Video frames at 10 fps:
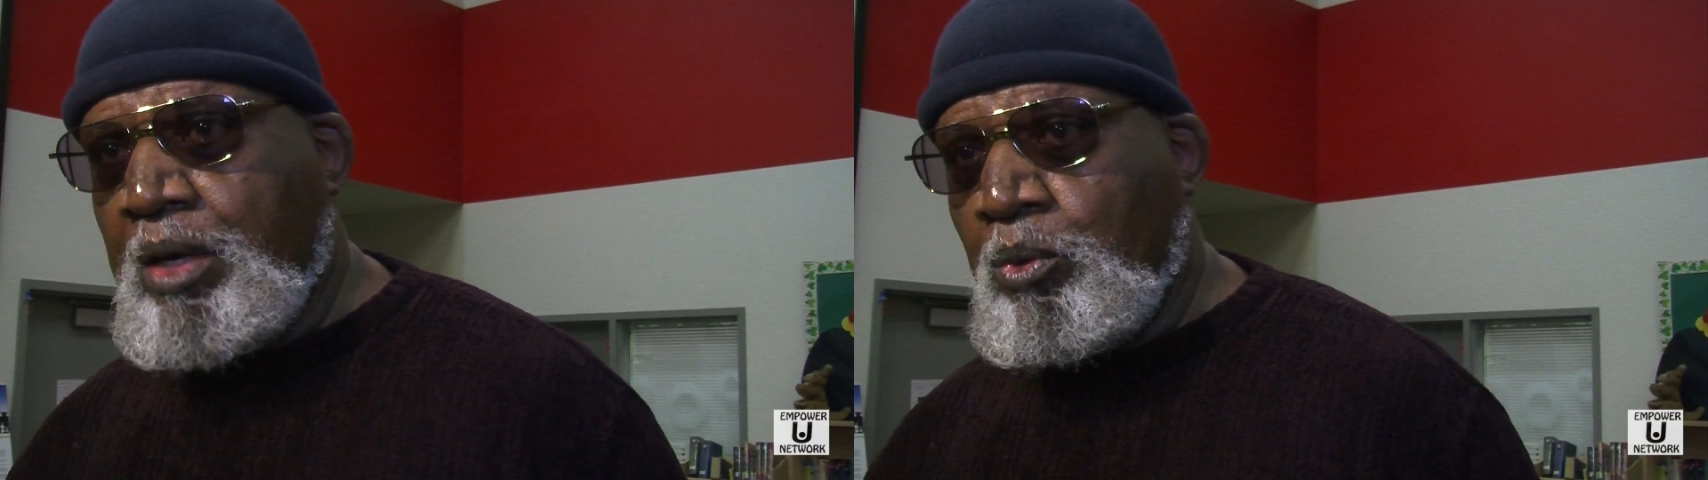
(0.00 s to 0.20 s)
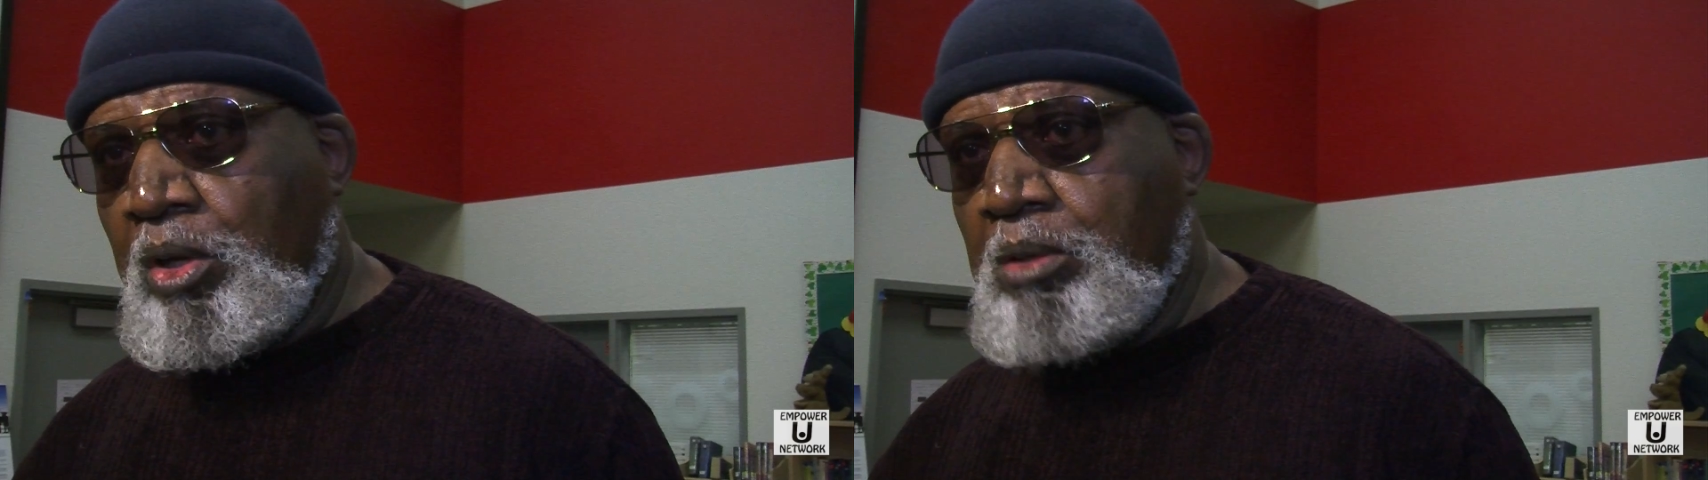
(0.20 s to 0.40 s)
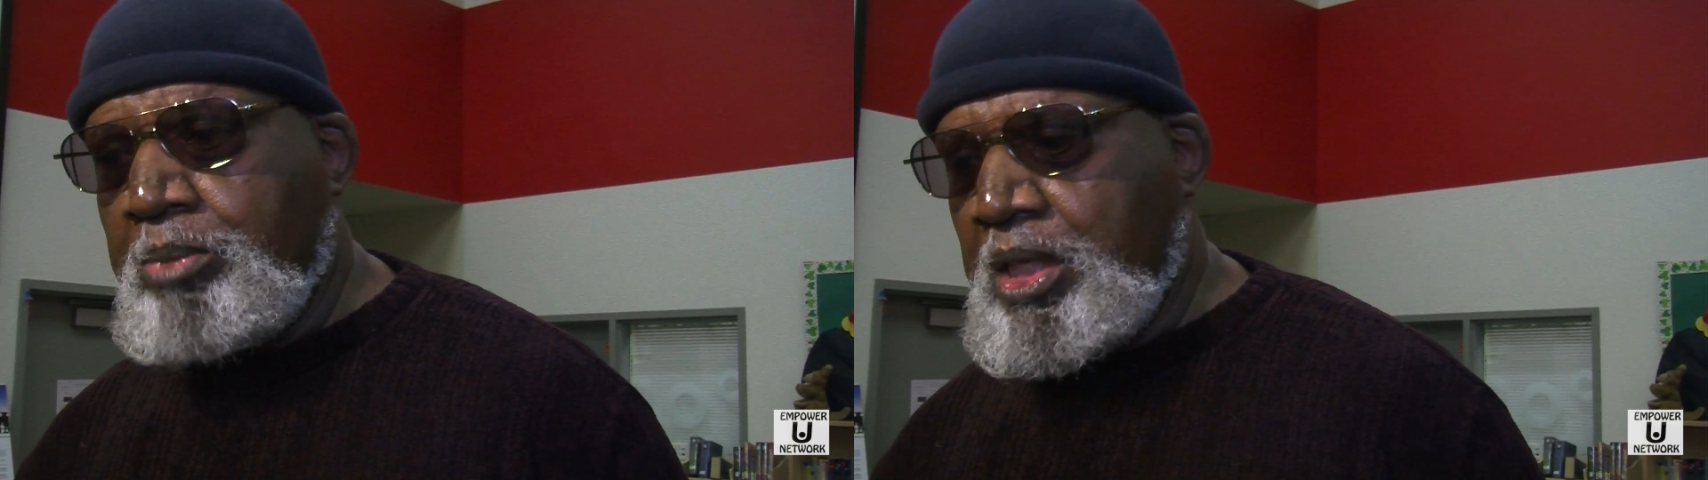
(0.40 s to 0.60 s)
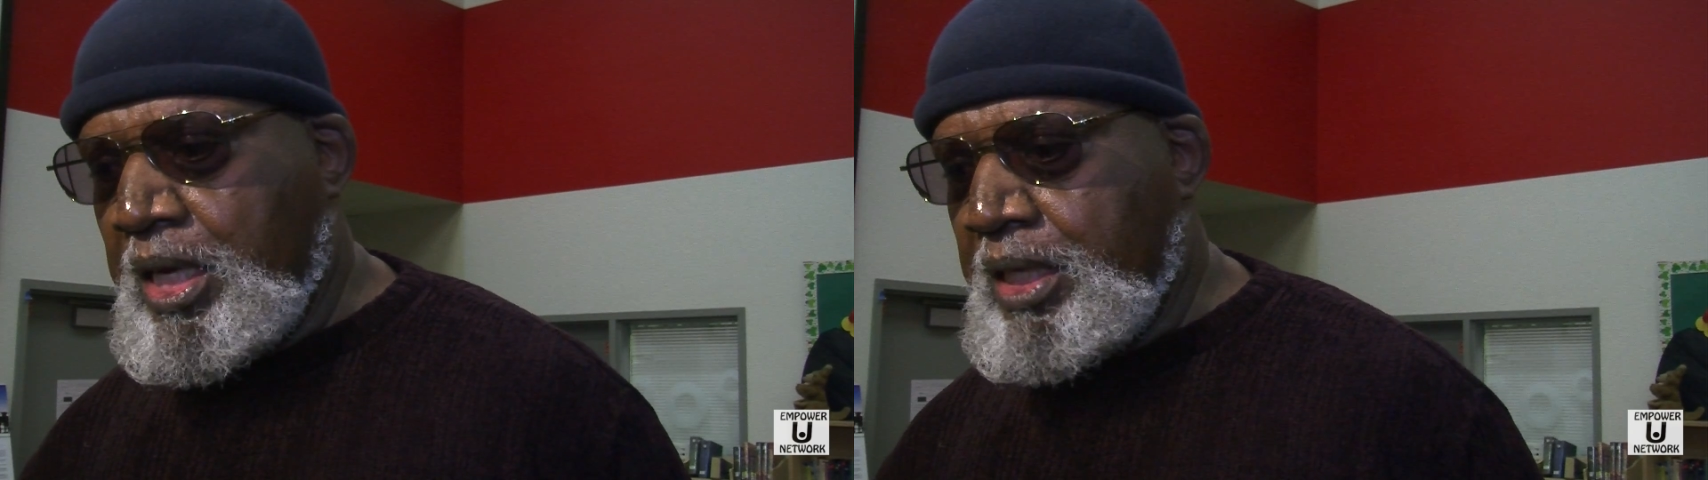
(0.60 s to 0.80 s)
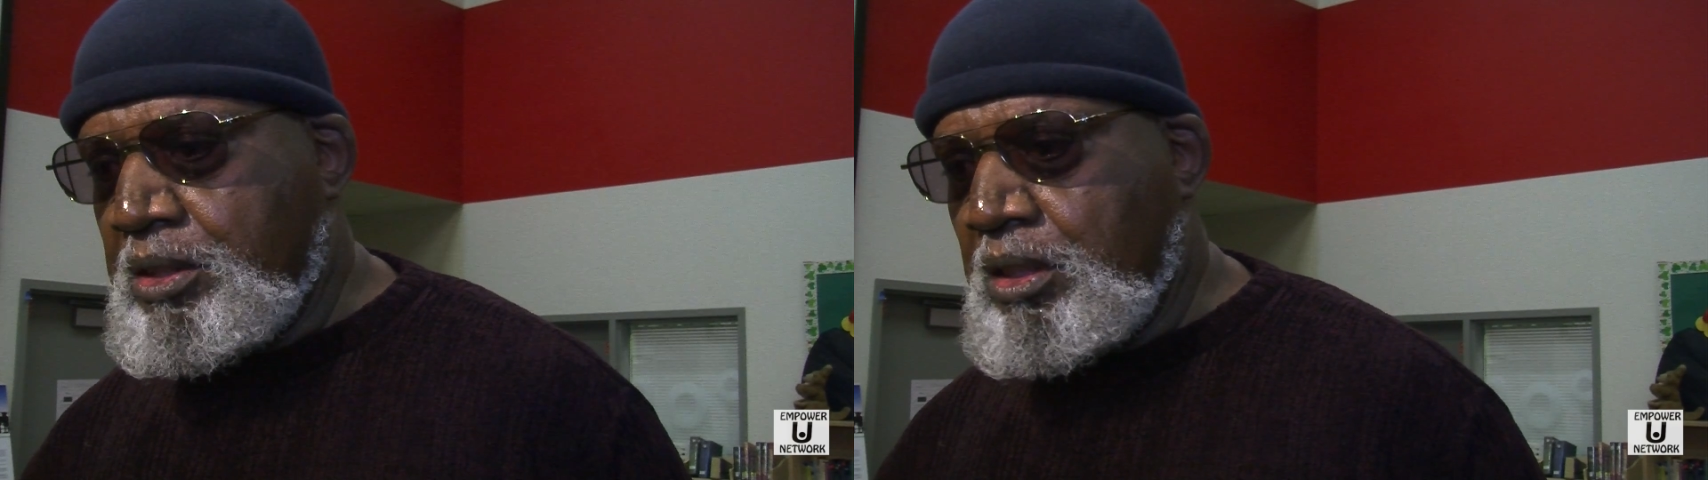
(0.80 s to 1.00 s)
and really
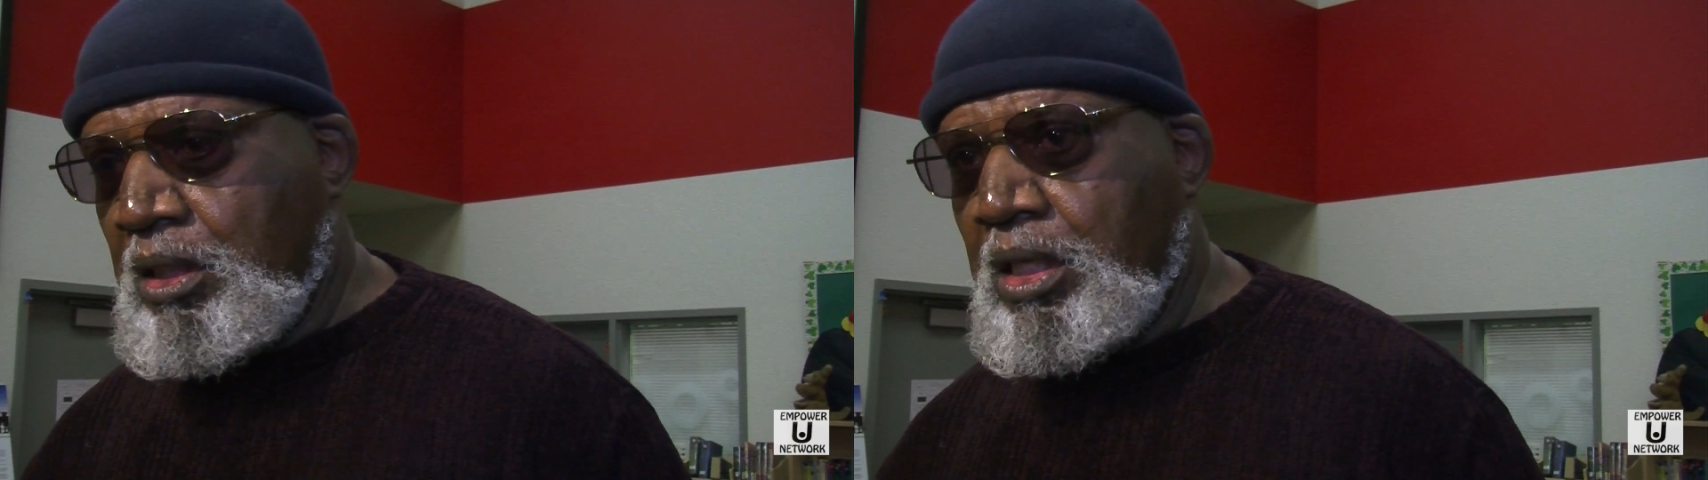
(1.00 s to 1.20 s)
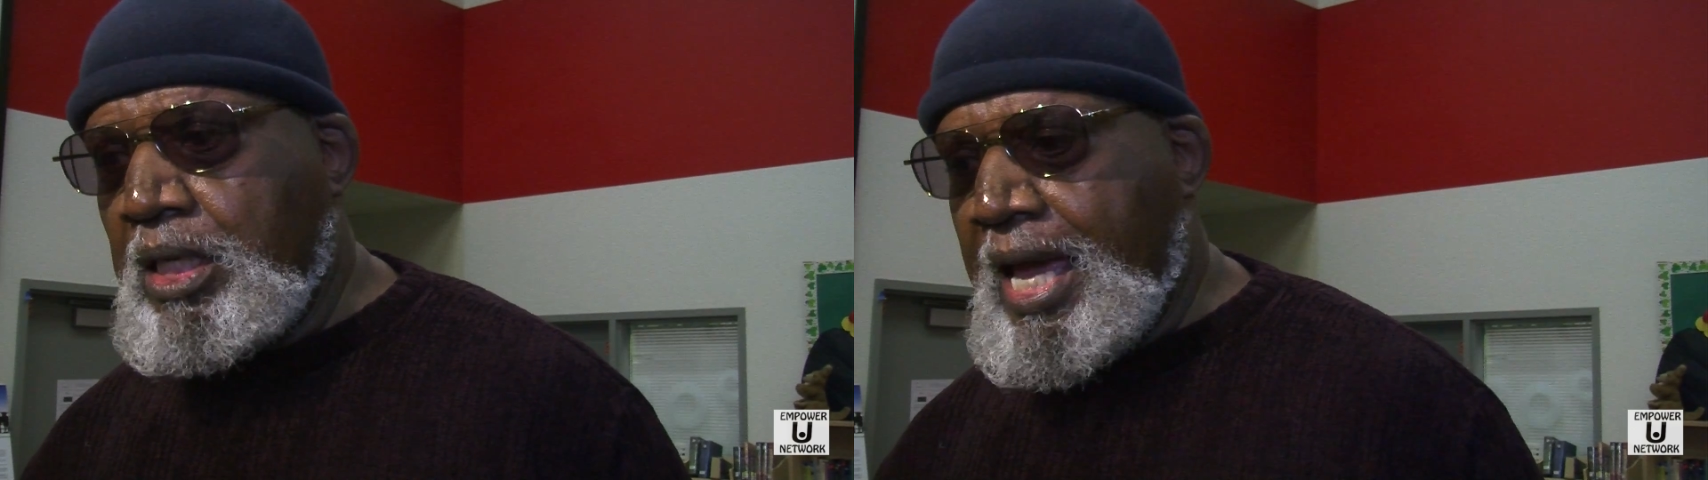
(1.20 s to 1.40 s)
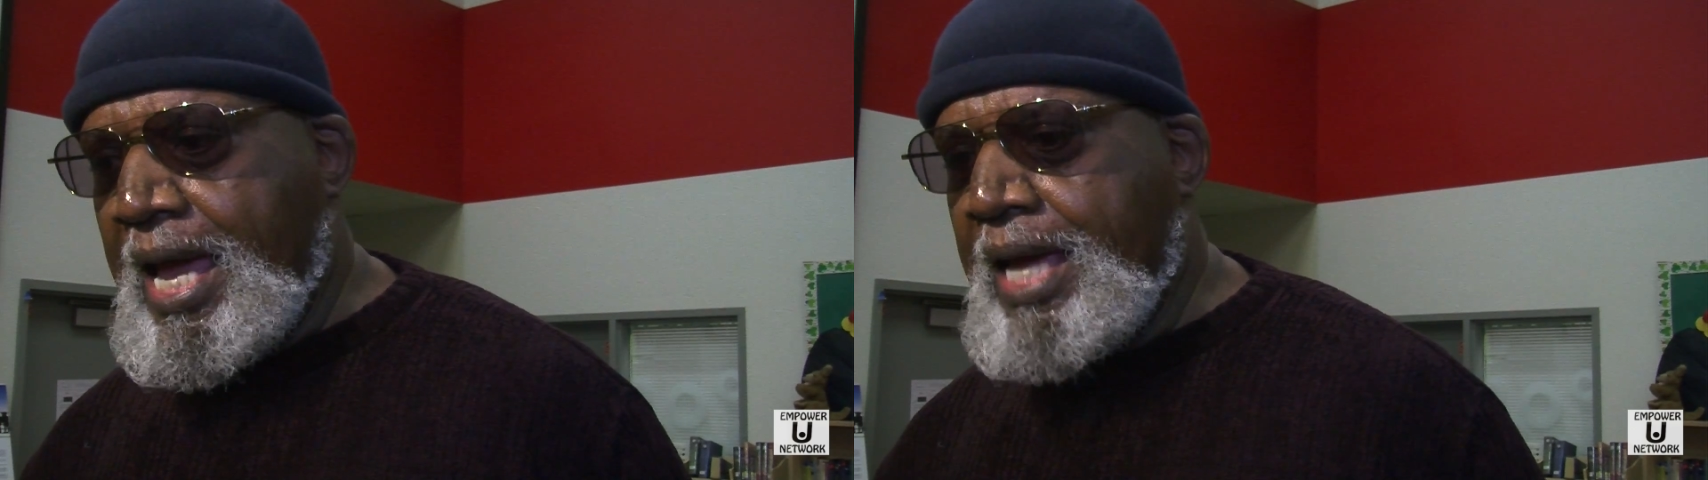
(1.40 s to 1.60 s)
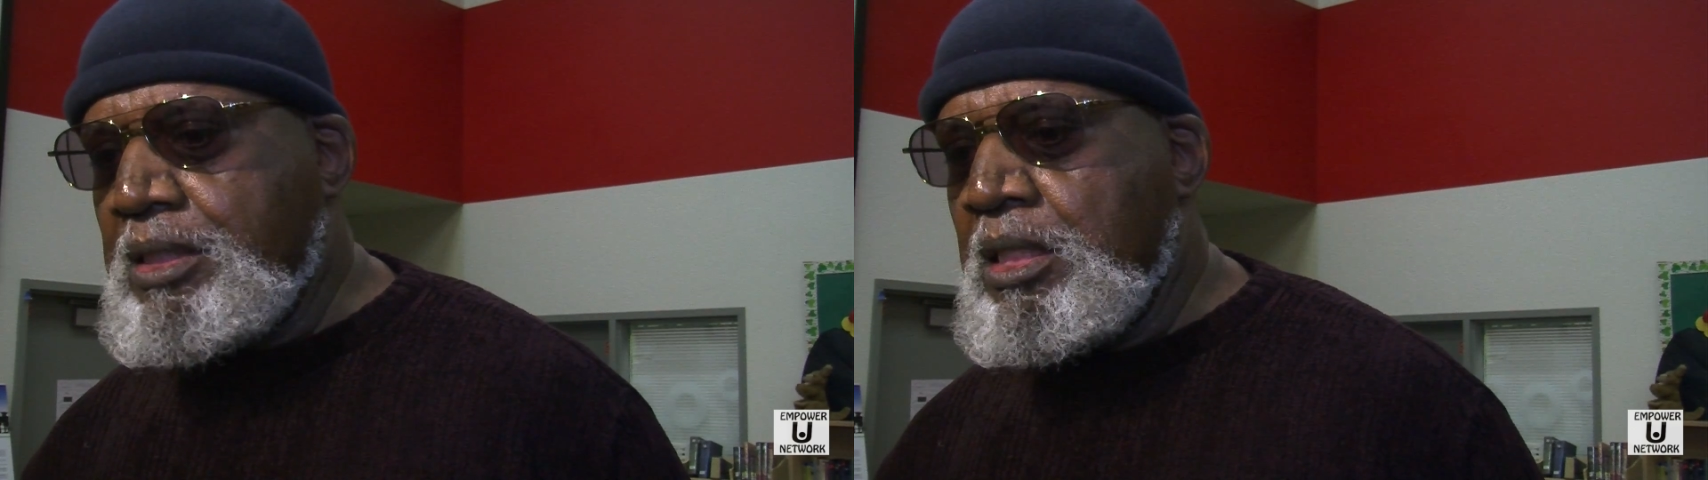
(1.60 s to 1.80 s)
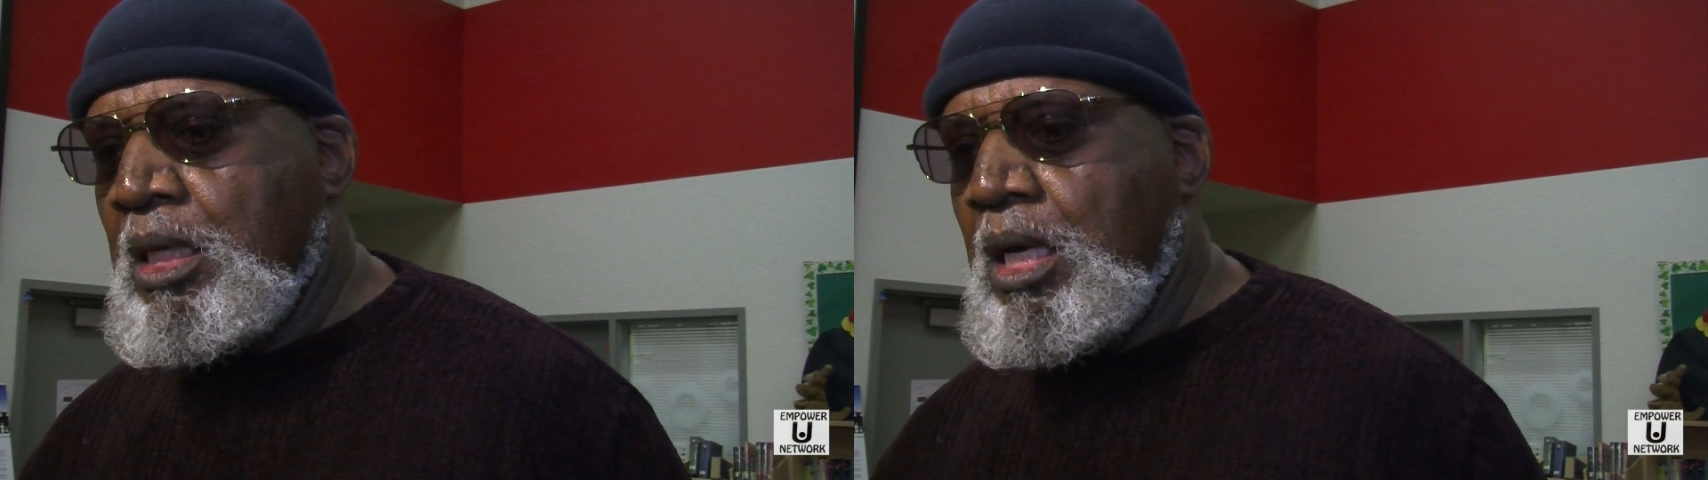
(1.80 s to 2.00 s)
begin to look at